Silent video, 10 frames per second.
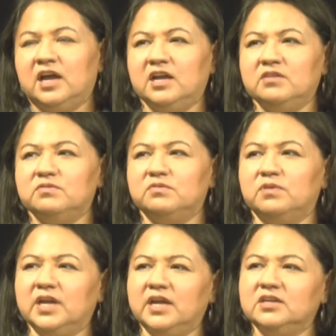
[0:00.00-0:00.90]
And
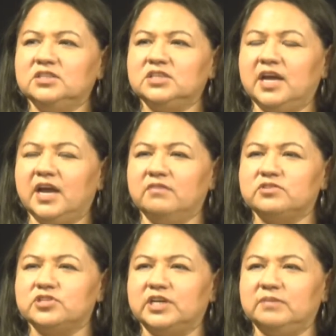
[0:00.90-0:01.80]
when I used to
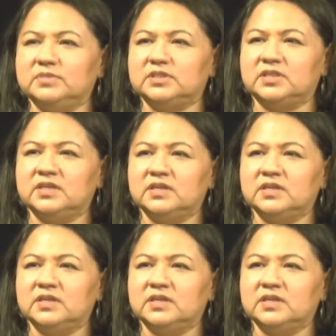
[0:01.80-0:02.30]
have dreams,